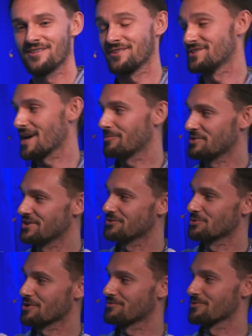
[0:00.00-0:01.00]
the Japanese
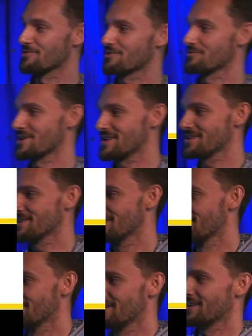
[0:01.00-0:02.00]
word for 3
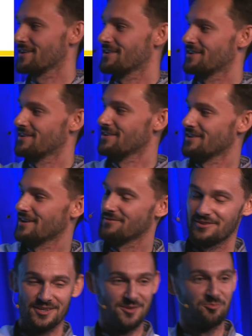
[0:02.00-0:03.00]

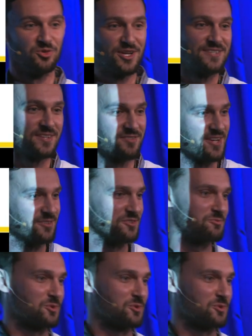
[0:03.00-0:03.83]
in place of the English